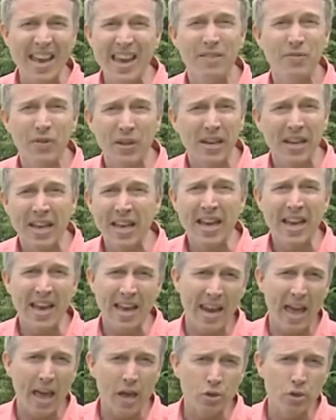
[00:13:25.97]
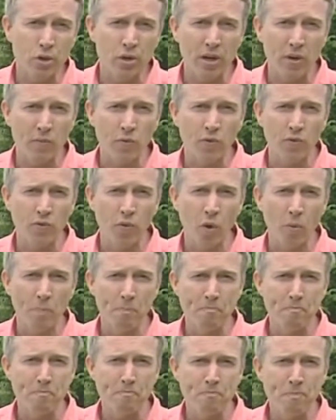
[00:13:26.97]
even in entry-level form.
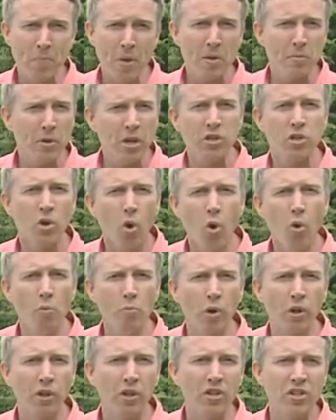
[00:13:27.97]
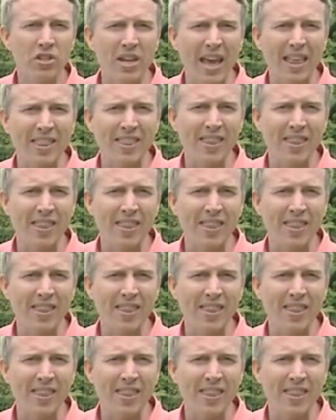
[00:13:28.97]
Because all models get